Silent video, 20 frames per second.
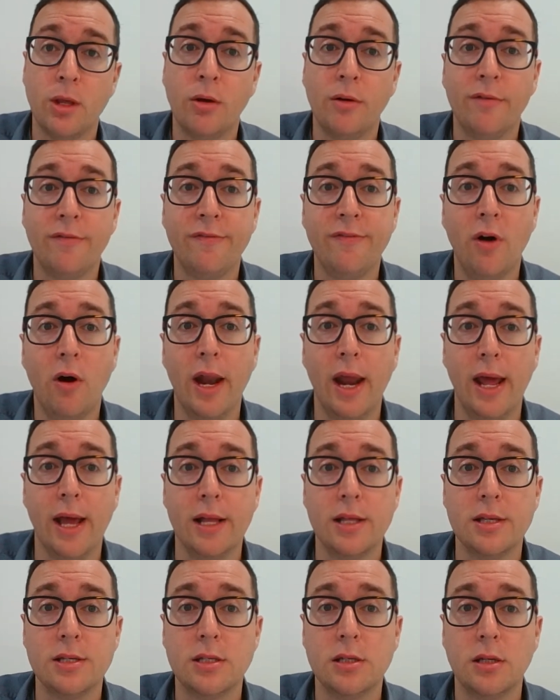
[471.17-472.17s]

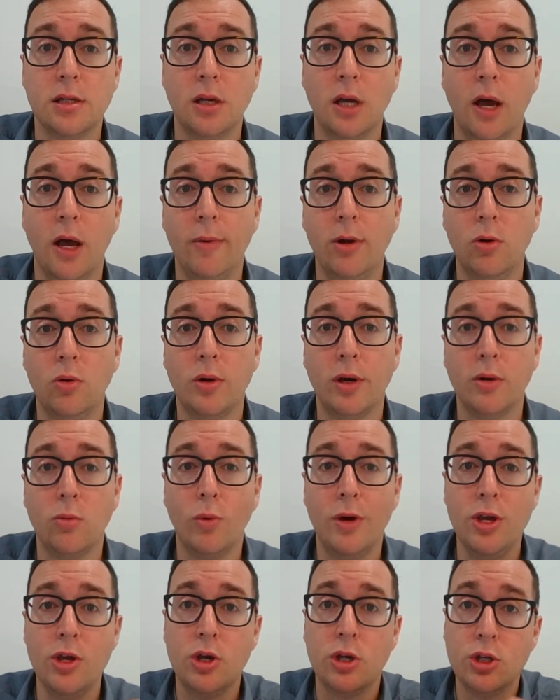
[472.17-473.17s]
finance. And we look at
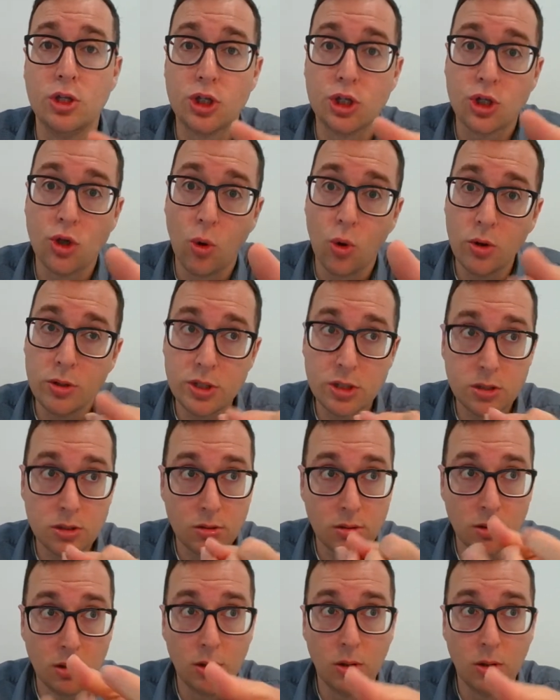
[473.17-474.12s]
where you can source,